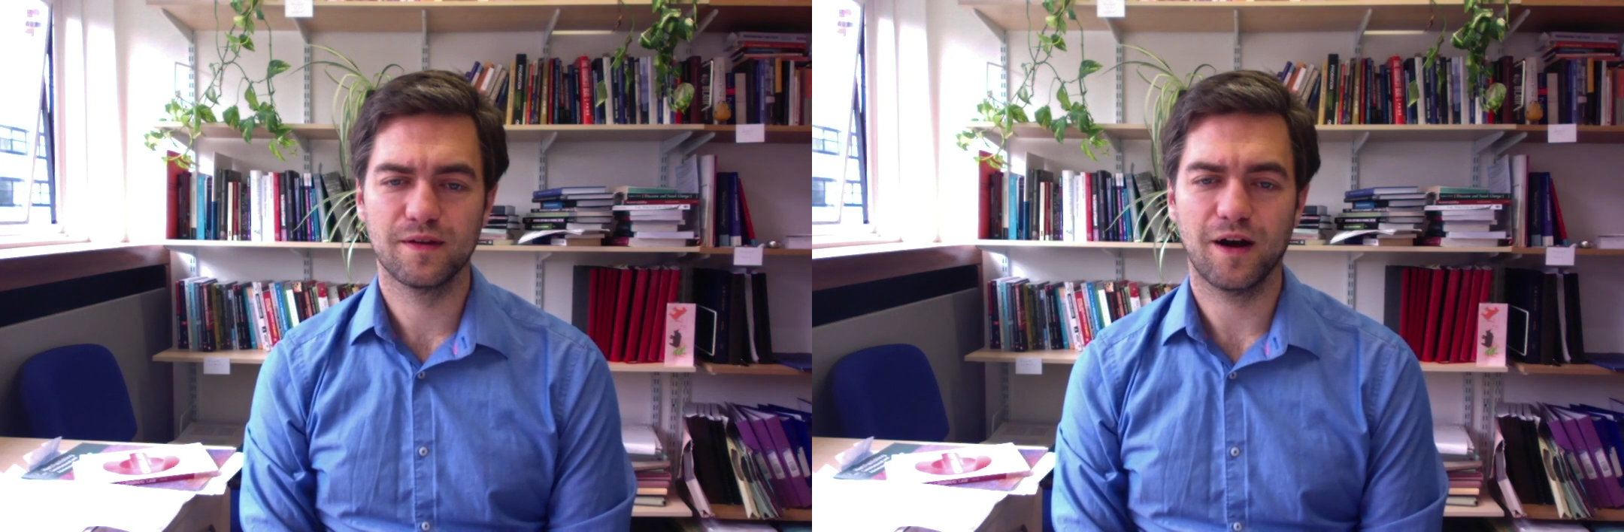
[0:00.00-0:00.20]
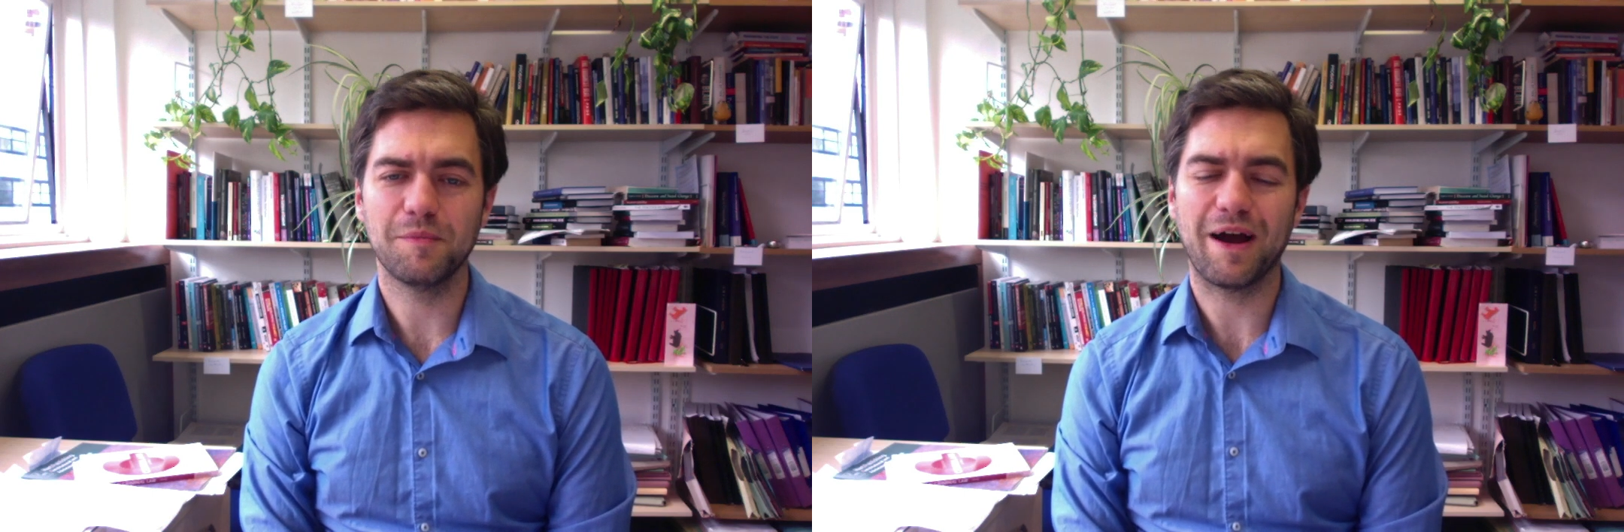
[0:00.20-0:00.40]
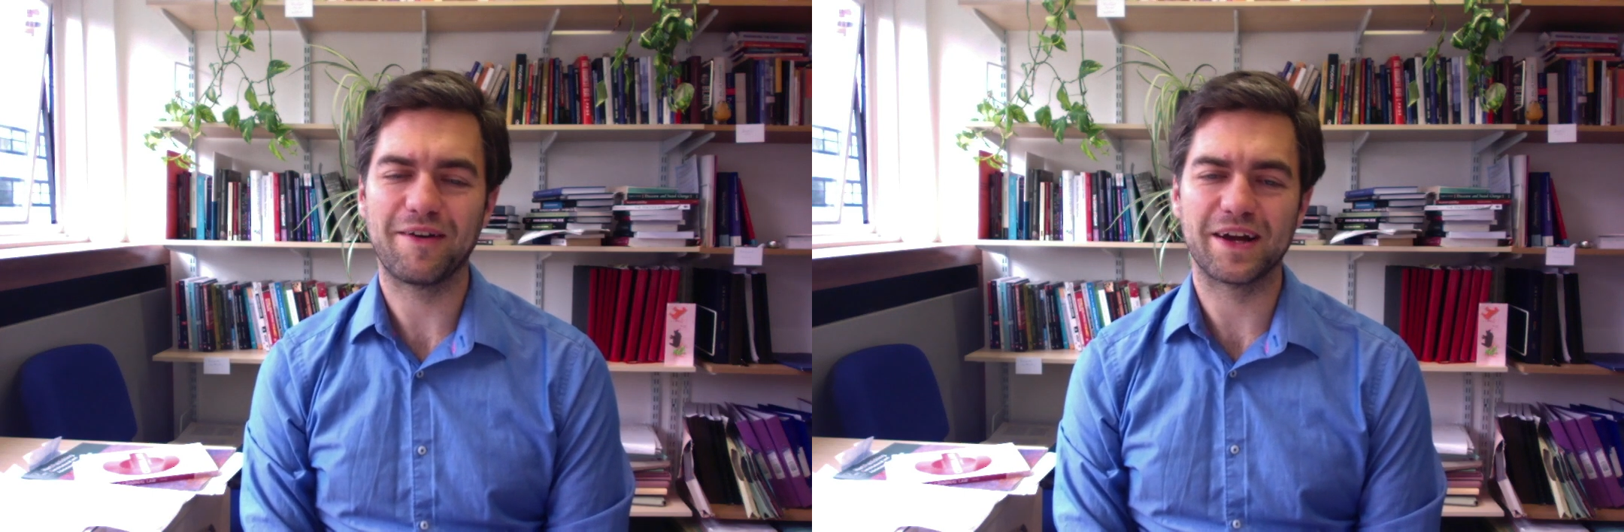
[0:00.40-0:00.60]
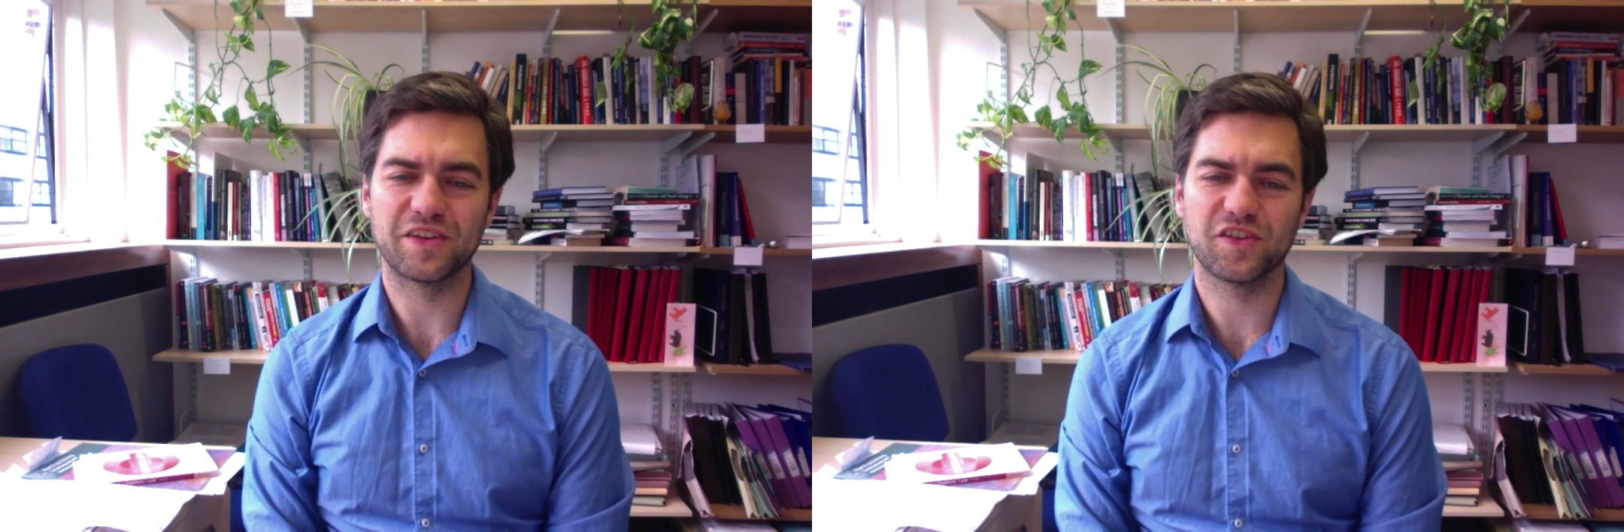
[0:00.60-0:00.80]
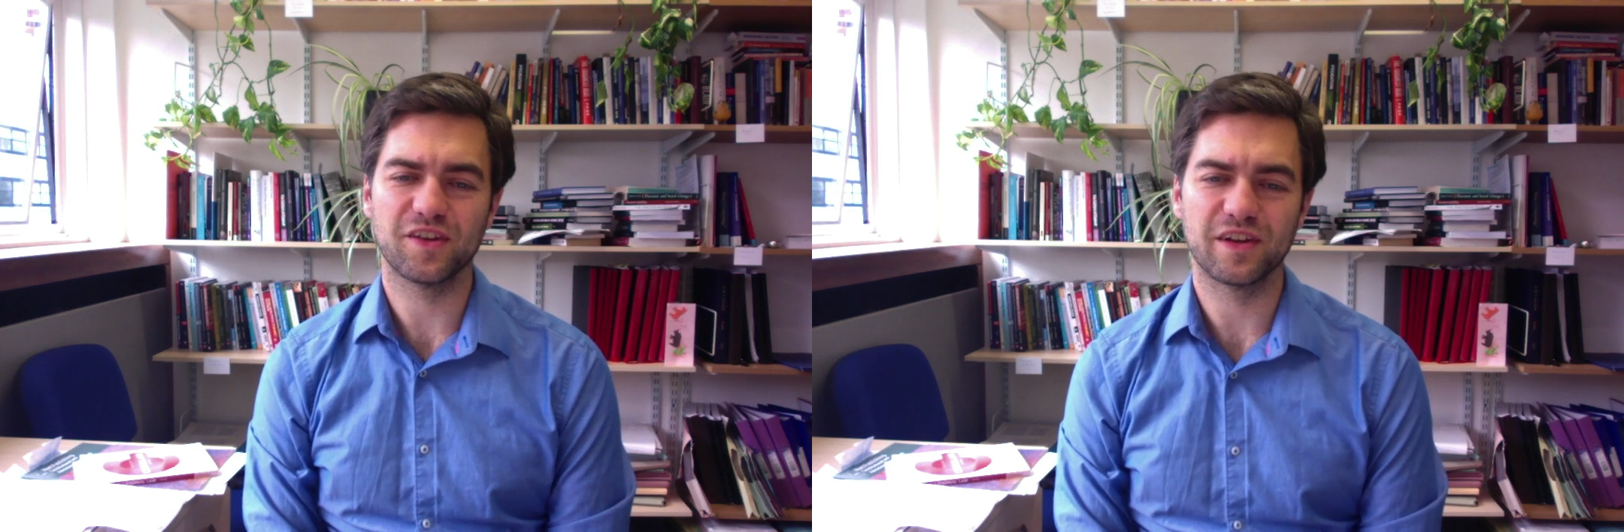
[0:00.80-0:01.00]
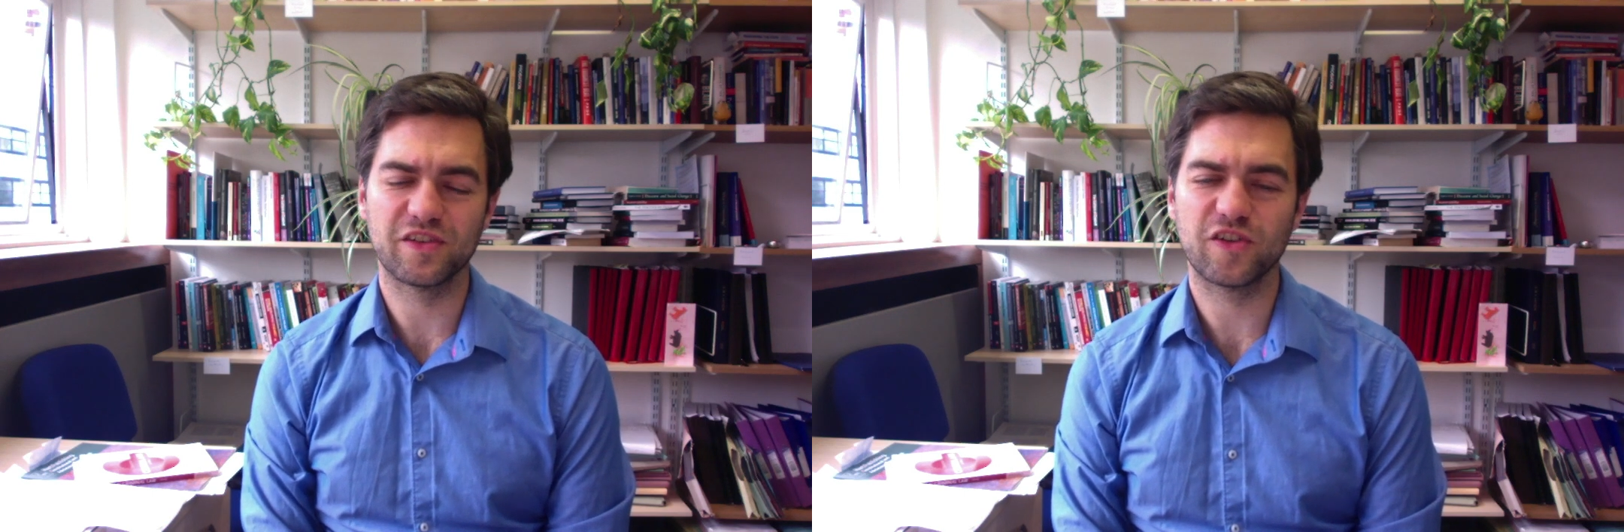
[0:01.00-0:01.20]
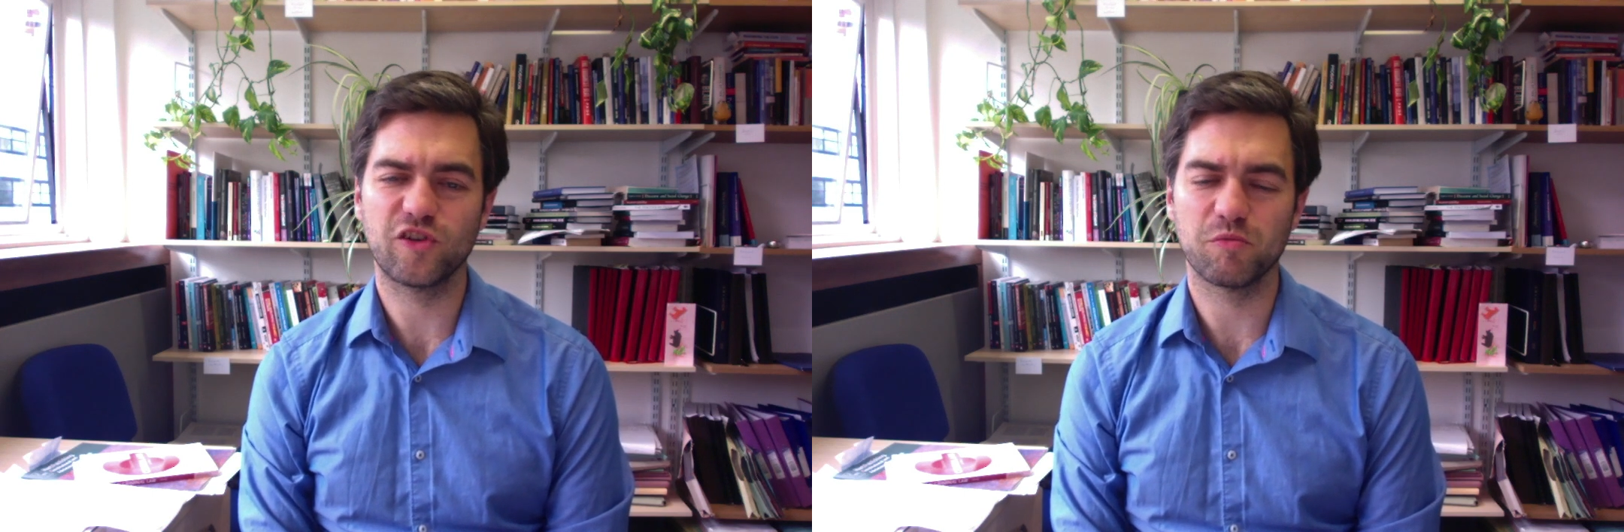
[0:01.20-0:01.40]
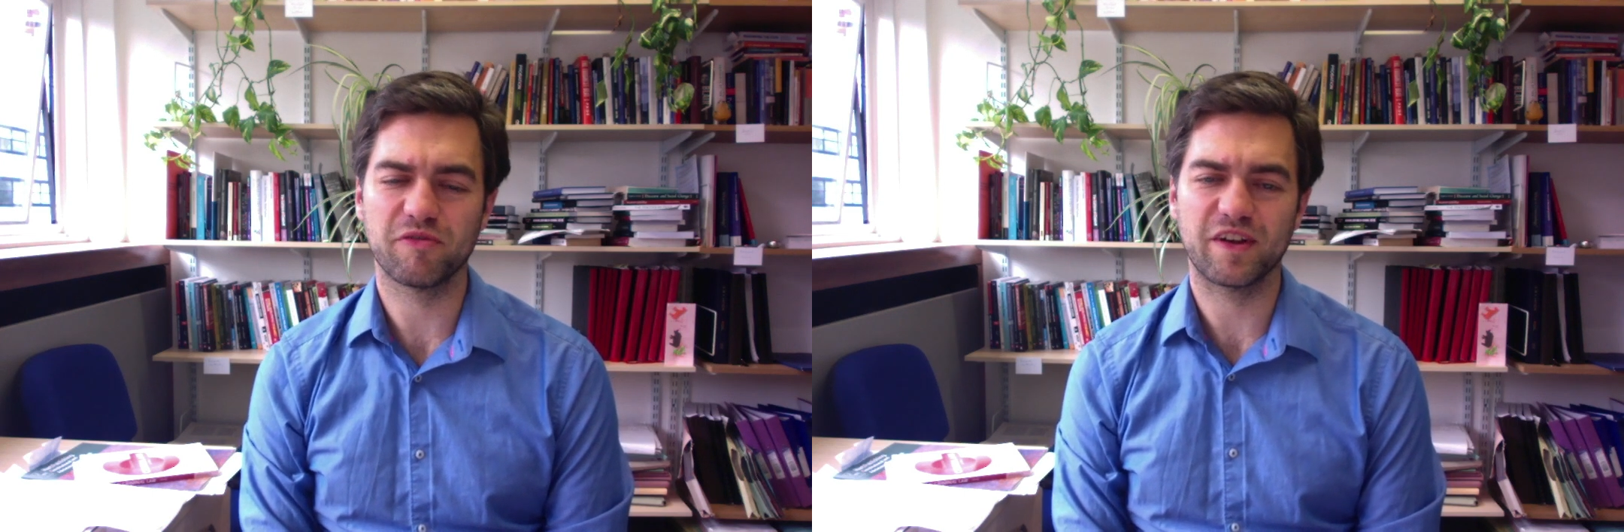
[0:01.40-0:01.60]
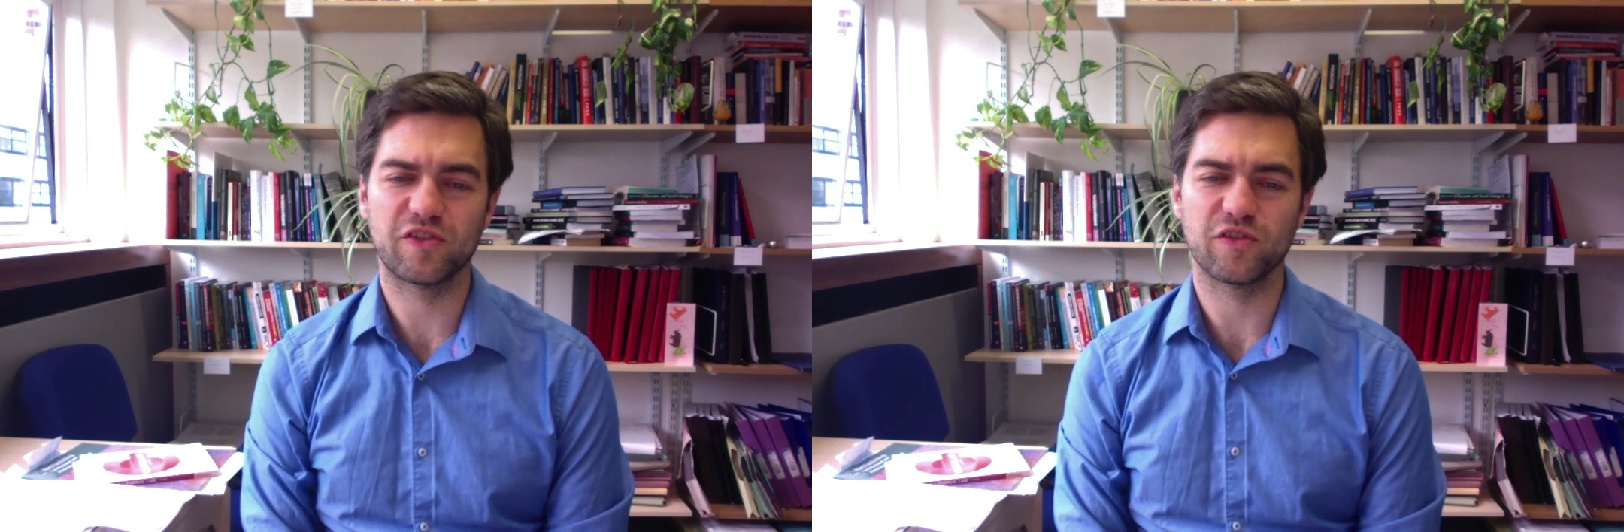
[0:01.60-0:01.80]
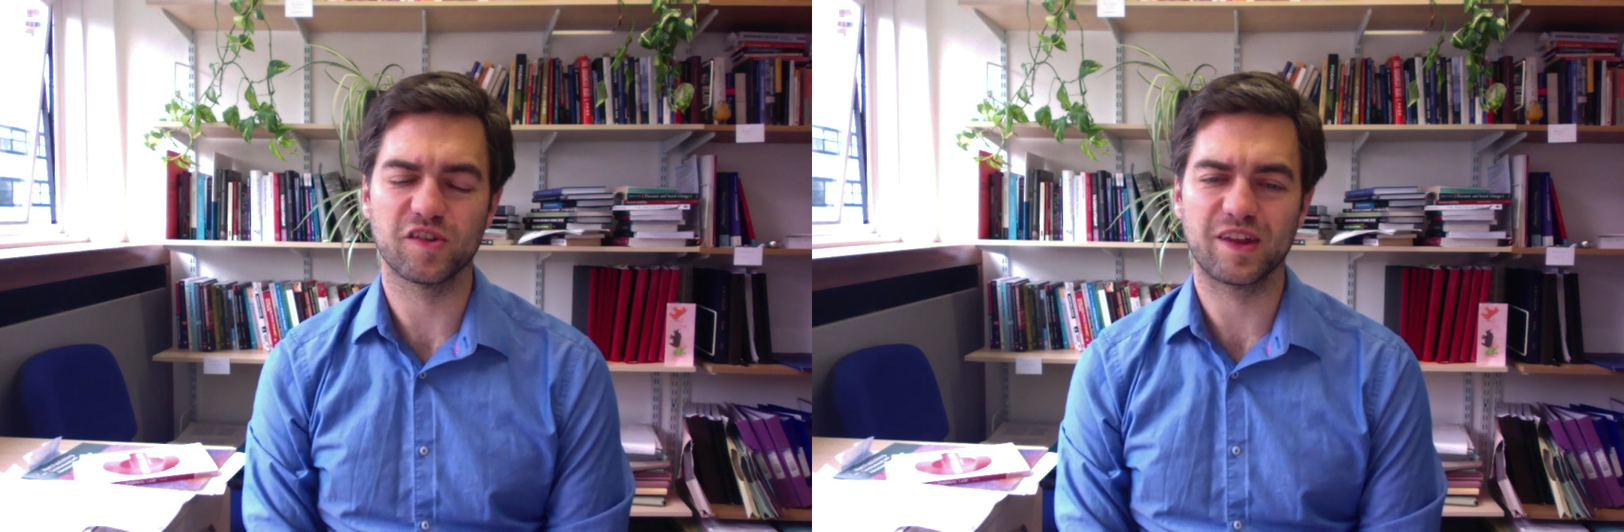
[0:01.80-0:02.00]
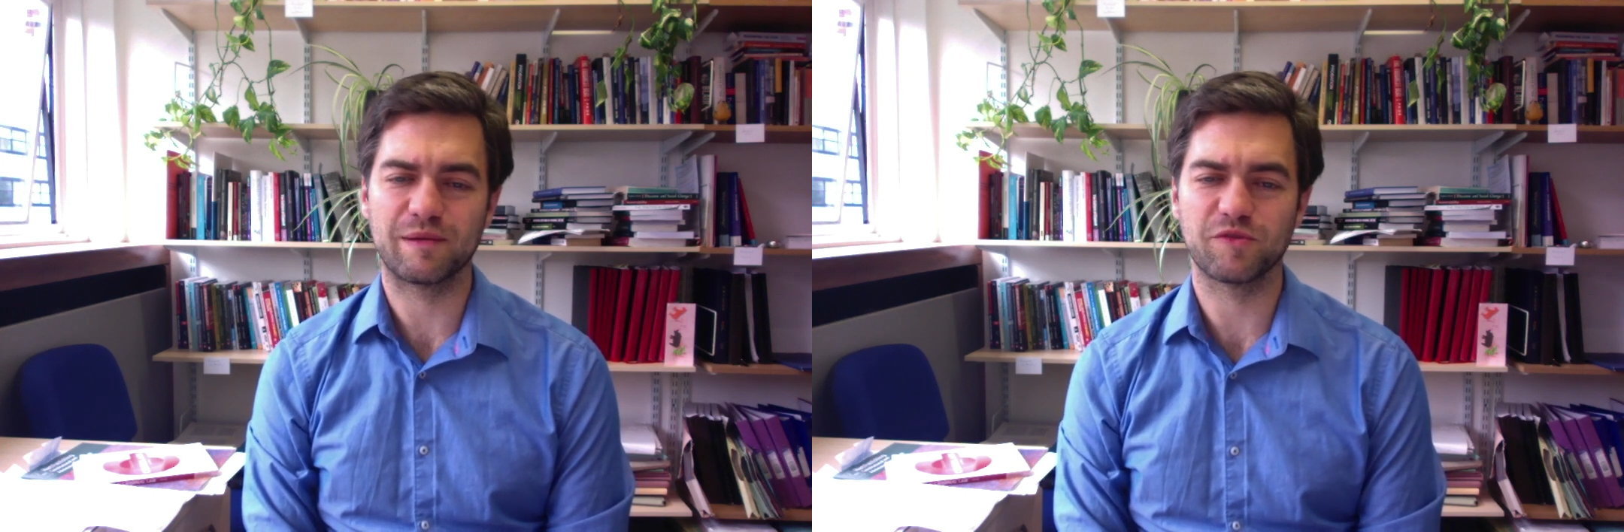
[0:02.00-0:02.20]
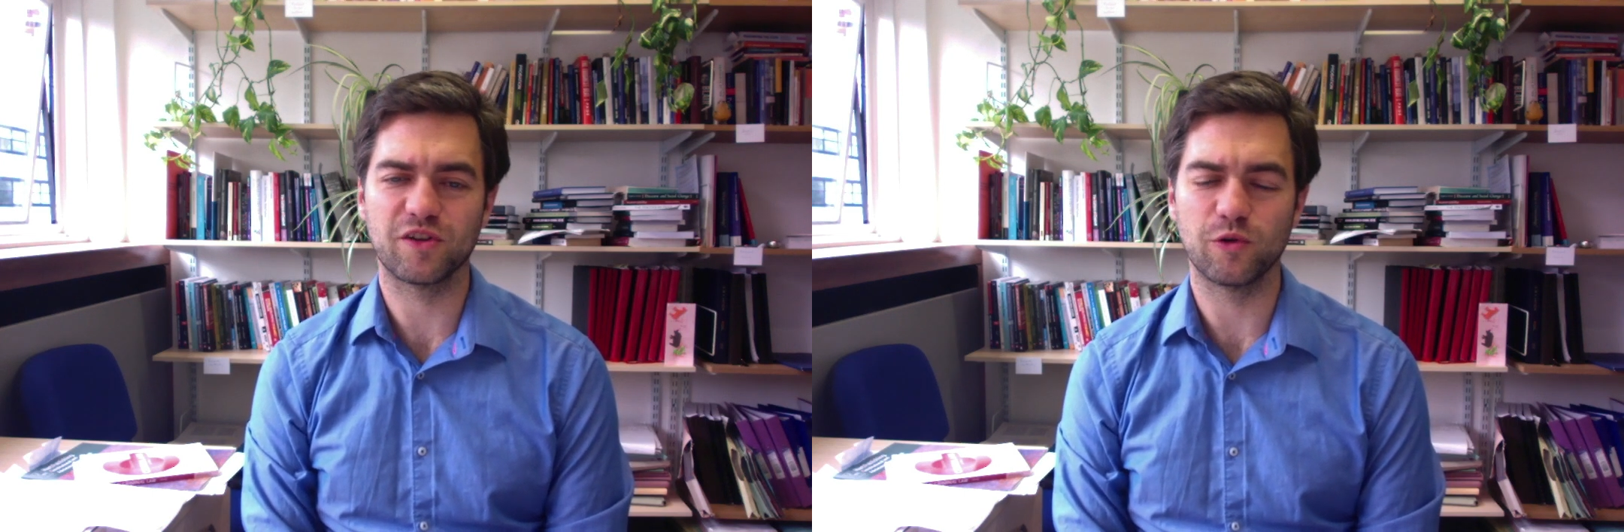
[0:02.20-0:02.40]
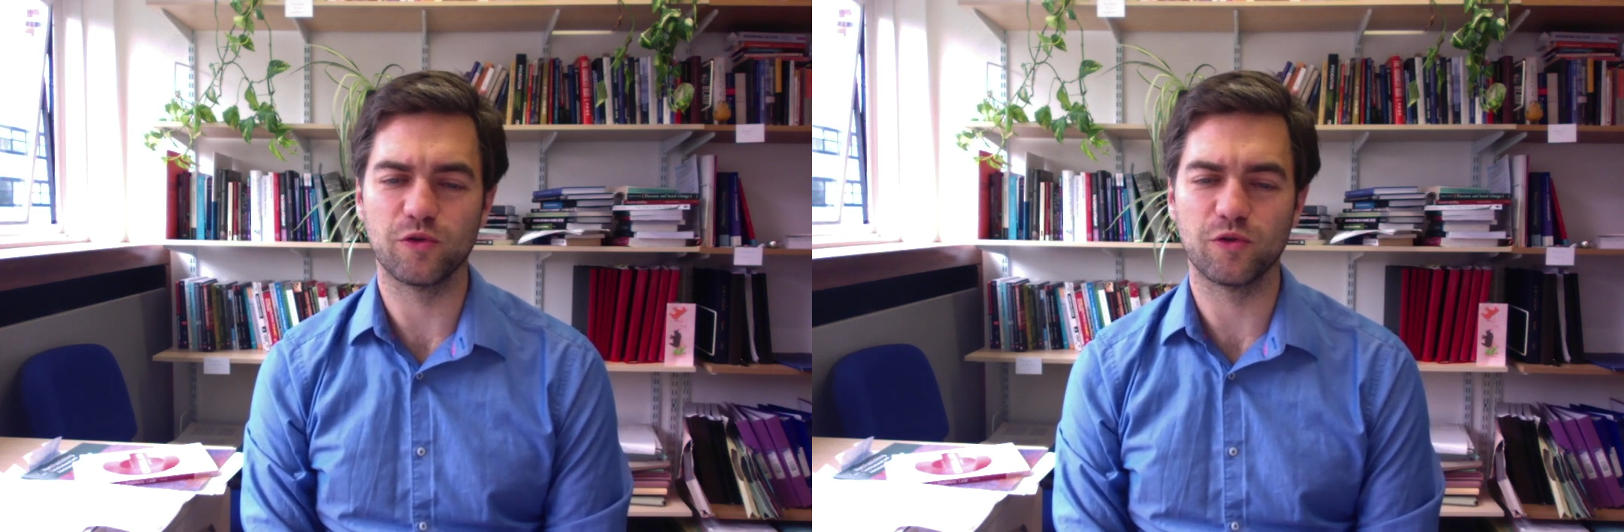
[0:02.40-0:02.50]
I'm Harry Annison, Associate Professor at Southampton